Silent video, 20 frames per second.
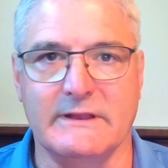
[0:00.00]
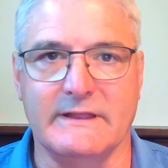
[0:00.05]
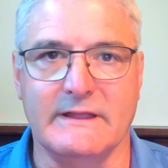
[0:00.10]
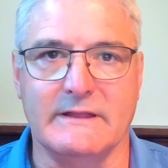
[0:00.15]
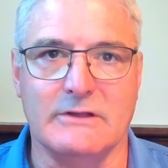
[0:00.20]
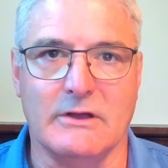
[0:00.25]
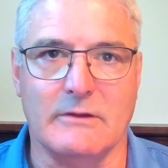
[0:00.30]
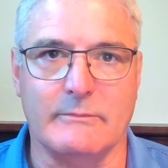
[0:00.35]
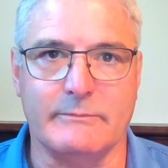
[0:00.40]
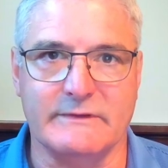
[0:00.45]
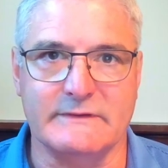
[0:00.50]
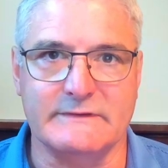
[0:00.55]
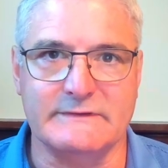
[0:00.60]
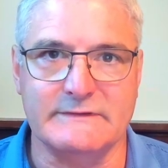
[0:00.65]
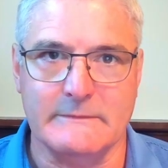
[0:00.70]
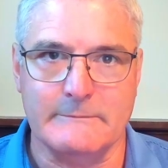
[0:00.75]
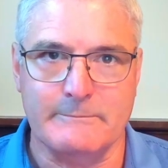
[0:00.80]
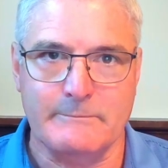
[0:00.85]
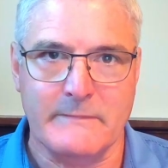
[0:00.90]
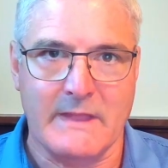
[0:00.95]
adopters.
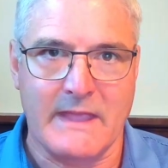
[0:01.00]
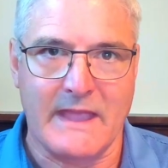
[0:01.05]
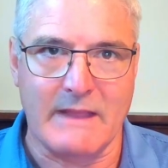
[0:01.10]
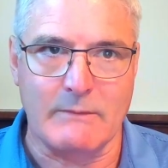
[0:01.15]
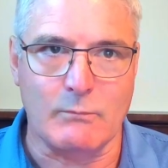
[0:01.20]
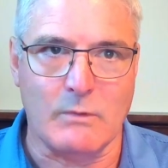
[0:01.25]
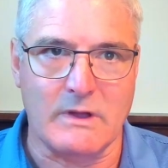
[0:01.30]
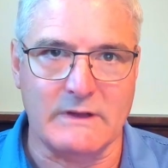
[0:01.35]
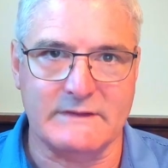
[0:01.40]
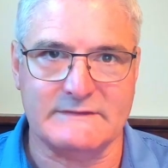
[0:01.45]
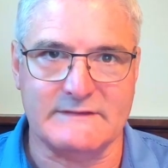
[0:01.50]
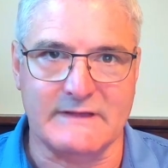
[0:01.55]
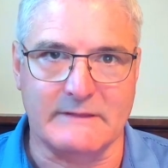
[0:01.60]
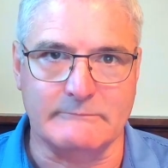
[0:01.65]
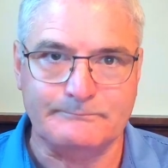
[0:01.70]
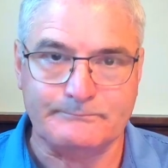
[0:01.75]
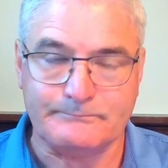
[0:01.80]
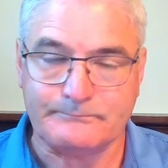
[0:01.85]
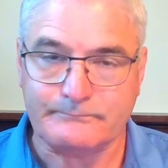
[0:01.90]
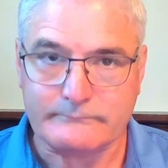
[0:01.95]
And
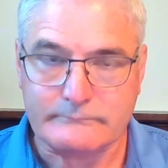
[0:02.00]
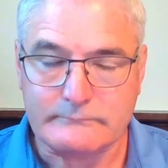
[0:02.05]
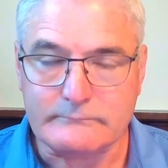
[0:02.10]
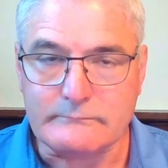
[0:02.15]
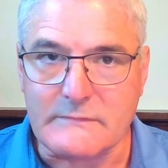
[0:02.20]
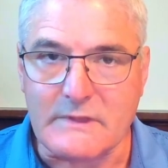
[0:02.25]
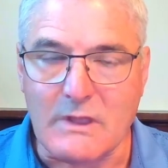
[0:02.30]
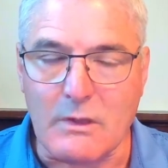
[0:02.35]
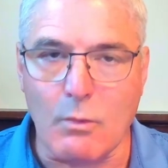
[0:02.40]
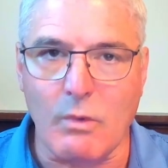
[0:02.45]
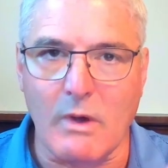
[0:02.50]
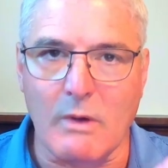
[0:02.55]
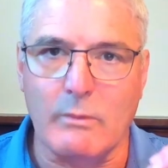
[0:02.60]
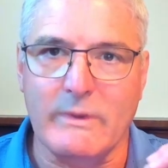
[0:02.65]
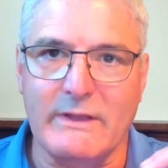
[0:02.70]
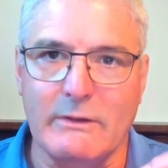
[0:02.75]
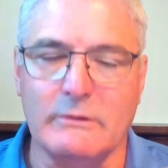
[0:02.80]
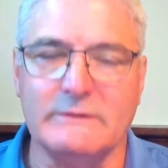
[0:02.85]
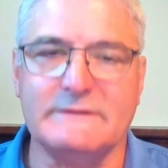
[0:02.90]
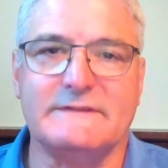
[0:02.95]
what we
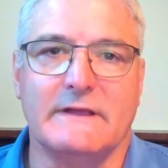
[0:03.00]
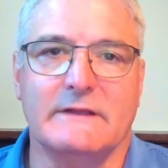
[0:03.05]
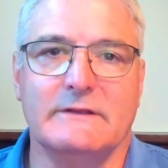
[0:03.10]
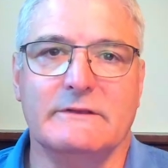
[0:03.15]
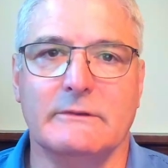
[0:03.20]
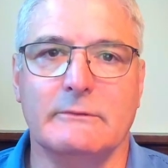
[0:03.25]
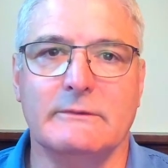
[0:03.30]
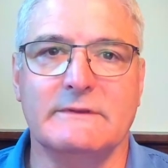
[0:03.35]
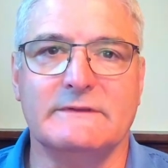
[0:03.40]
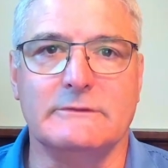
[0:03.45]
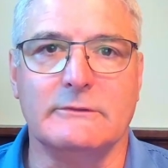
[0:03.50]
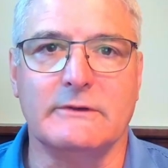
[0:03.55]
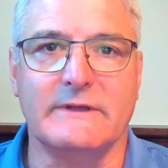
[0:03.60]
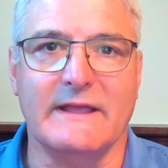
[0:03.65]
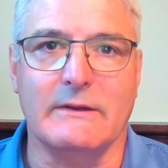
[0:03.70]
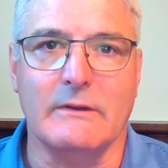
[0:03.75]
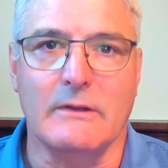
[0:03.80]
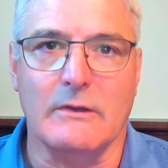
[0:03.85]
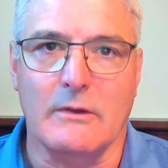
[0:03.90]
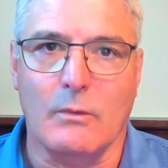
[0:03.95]
also do is look
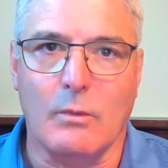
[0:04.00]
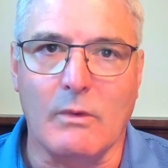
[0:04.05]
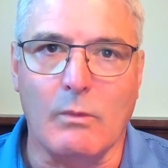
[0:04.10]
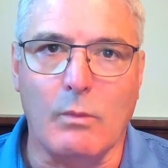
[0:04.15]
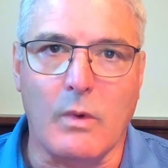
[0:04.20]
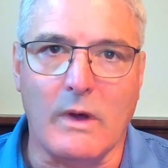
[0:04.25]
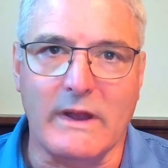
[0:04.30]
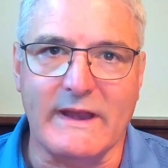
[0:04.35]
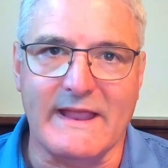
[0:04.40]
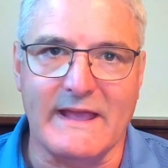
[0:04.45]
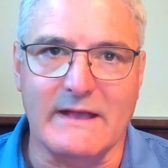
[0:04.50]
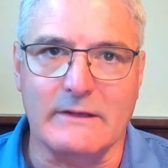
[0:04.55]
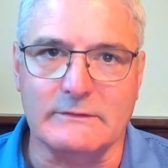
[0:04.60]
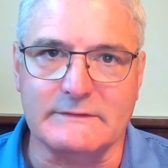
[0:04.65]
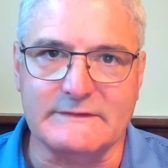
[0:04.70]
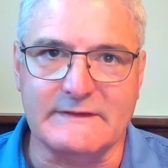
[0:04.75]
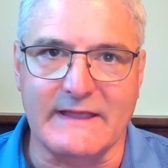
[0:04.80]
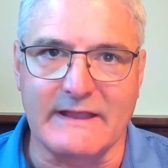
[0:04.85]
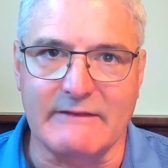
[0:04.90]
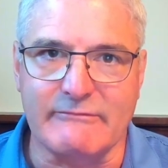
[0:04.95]
at, well, what
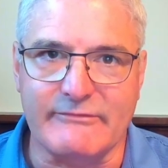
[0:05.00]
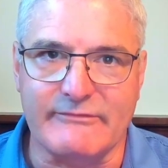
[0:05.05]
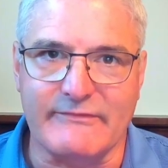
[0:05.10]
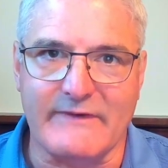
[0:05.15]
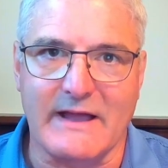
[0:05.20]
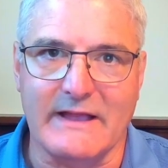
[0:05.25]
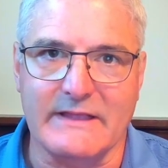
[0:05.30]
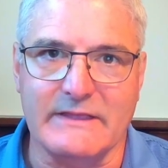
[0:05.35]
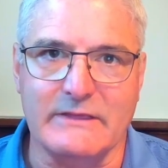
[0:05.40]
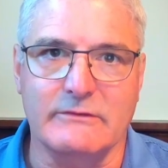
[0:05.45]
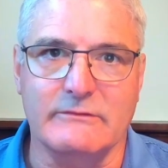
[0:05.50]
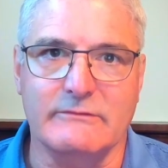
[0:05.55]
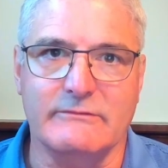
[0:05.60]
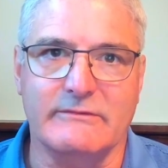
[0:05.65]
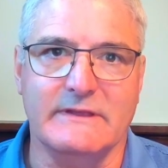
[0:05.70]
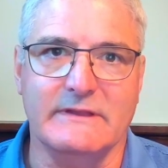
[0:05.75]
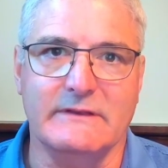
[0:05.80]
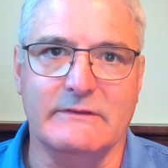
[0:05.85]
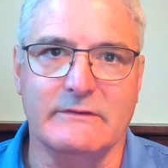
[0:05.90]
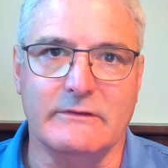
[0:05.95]
else can far
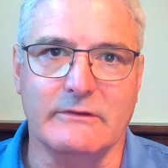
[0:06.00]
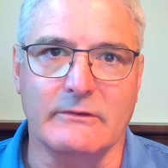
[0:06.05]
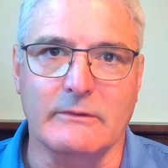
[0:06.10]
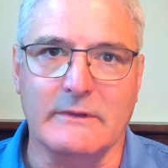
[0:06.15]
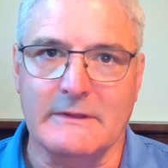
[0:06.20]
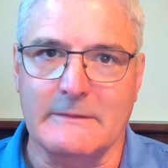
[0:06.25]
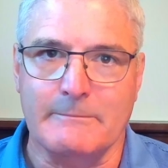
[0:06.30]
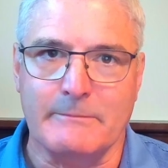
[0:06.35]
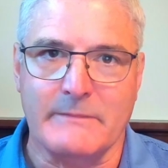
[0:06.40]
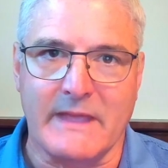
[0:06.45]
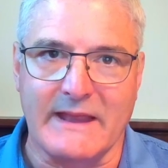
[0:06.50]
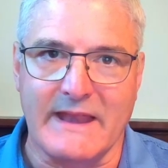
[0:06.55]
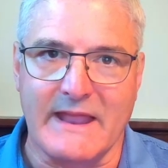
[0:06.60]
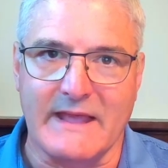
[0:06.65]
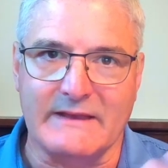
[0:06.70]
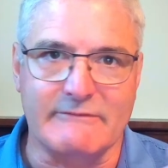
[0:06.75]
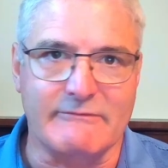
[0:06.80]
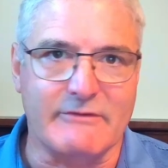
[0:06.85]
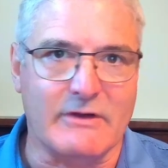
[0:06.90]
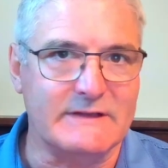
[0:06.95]
UV do? And
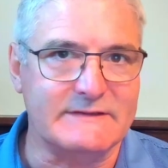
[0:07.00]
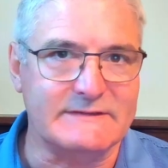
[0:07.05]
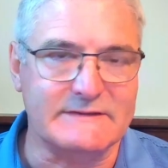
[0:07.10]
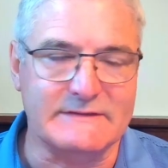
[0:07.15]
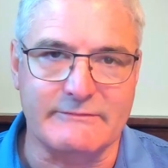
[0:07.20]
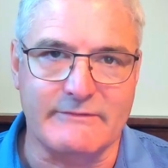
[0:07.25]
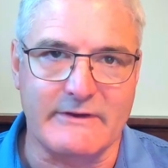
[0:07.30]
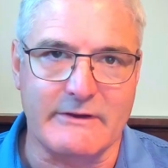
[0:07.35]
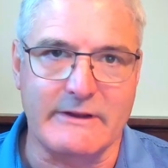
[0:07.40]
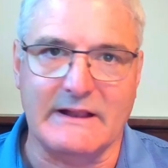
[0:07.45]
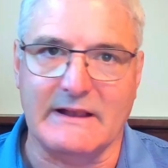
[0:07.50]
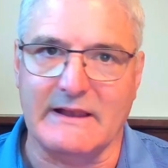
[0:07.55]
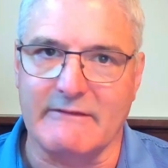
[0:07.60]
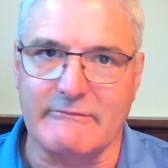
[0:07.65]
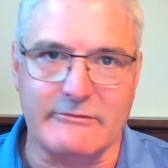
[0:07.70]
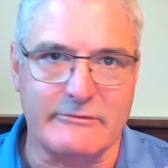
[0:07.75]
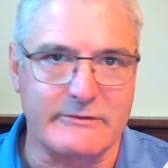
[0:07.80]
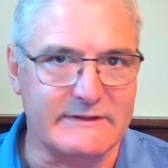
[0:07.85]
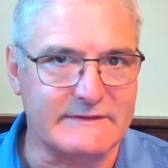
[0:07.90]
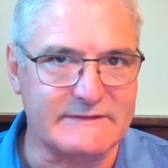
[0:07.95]
our device is very
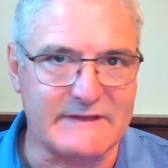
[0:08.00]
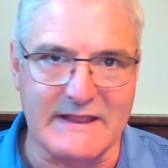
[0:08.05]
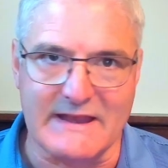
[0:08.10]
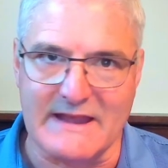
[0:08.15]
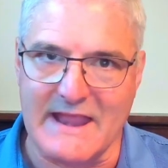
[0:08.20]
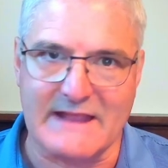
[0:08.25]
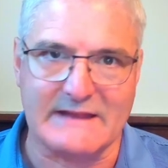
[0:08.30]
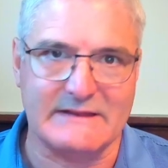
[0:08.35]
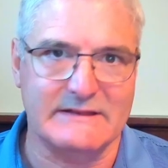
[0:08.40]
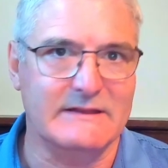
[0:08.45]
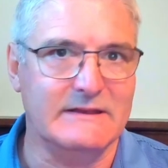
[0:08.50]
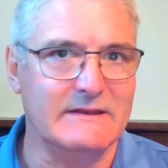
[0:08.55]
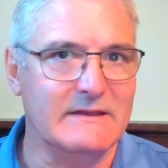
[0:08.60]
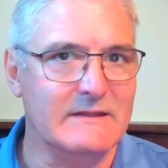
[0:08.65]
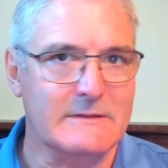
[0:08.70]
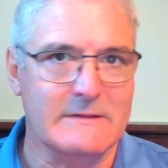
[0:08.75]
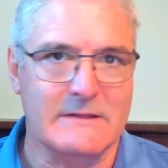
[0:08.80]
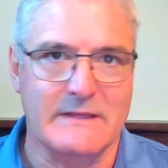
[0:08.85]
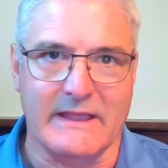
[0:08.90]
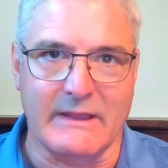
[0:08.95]
clever. It's connected.
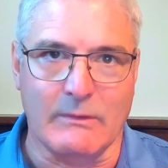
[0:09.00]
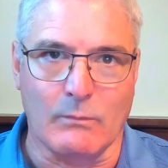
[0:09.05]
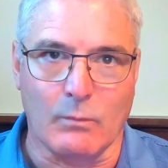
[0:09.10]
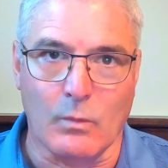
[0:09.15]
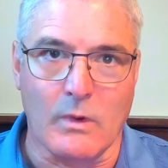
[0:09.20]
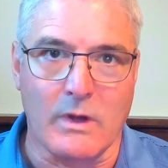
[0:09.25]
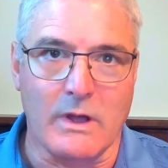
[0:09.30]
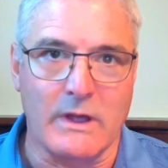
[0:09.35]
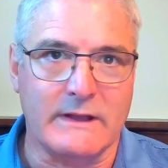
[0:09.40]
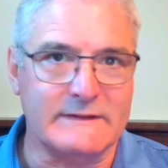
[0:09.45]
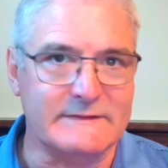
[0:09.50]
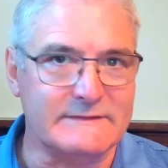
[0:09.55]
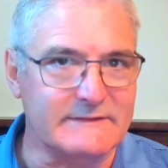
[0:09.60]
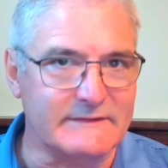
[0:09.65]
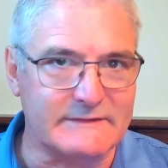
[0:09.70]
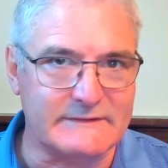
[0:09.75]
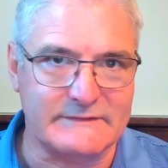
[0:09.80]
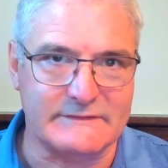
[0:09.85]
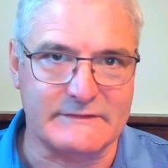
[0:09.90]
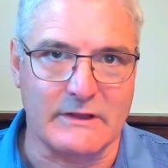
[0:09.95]
It works.
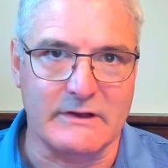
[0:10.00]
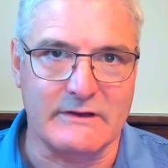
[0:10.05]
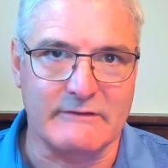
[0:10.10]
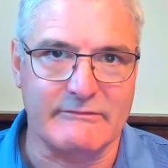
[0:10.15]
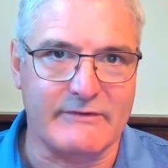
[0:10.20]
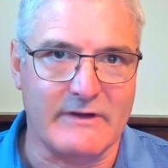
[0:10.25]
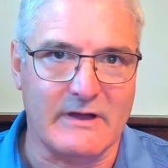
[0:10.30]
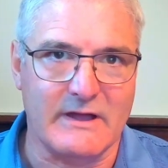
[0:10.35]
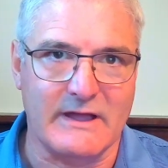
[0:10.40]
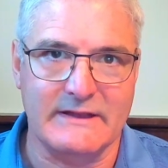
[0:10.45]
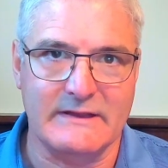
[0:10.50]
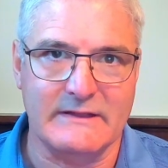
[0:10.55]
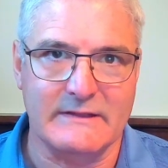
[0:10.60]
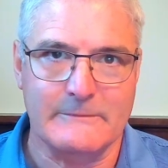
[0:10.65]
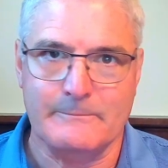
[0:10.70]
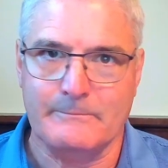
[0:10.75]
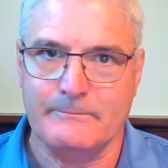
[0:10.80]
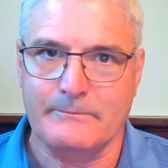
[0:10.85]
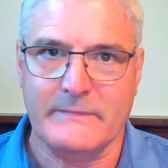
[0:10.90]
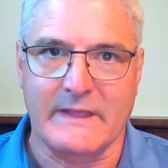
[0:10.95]
It's certified.
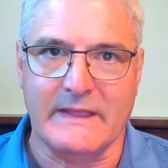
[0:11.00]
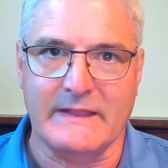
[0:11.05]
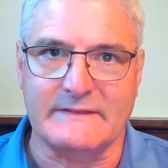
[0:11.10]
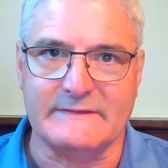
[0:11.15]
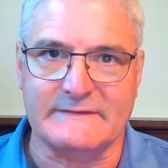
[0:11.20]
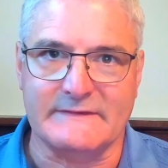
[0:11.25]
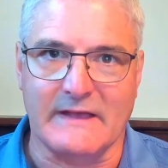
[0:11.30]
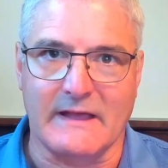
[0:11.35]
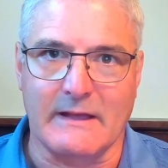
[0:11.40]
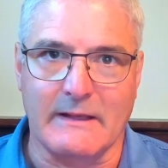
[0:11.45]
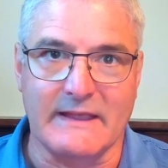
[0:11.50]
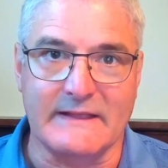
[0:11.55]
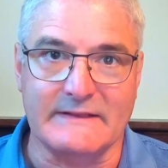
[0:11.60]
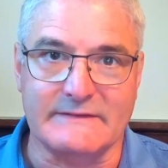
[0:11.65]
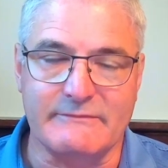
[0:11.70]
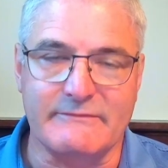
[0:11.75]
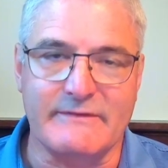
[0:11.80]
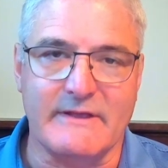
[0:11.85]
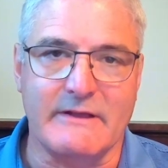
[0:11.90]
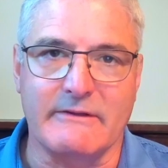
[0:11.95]
It's
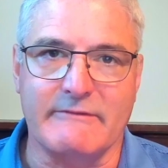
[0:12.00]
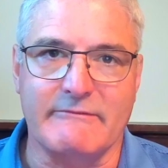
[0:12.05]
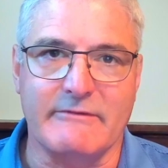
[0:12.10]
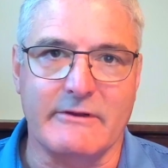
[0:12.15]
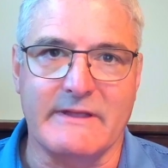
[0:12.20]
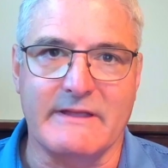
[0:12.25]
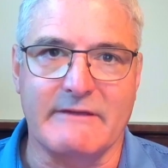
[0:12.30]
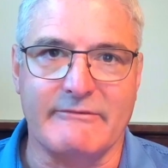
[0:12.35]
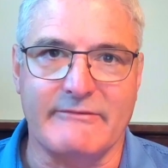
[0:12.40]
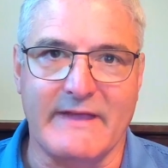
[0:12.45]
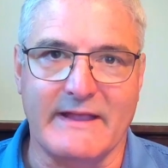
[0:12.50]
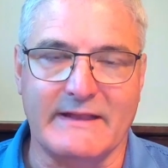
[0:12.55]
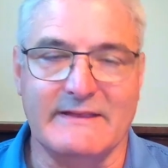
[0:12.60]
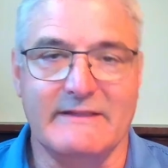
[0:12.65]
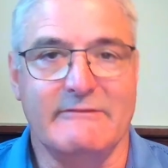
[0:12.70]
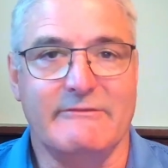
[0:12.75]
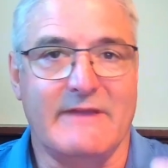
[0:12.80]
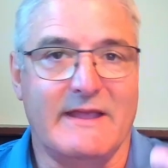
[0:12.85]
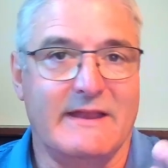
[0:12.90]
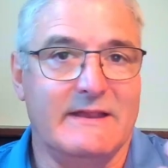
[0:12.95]
very, very
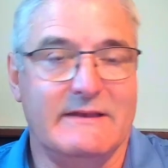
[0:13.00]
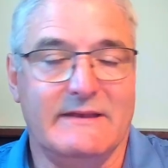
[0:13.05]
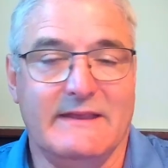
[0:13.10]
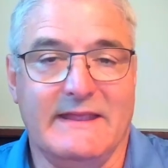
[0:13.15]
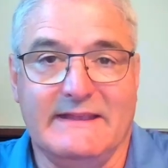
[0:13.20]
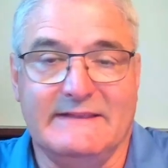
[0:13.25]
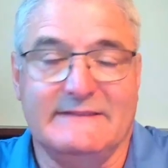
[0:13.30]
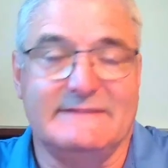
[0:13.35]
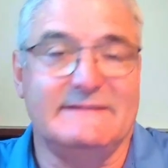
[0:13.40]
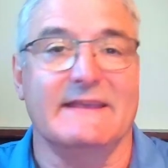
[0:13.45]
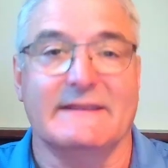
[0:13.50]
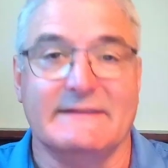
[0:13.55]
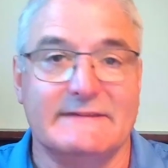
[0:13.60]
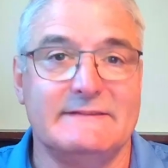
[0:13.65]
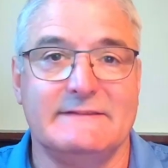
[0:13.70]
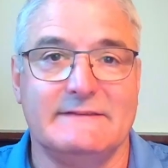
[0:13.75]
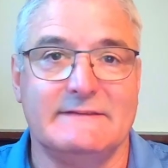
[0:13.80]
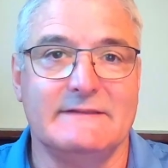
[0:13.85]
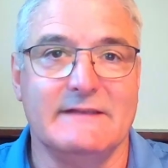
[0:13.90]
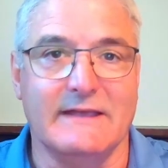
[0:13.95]
effective, and it
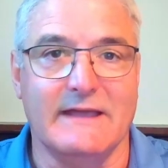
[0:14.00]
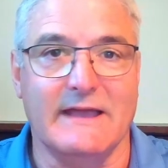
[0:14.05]
exists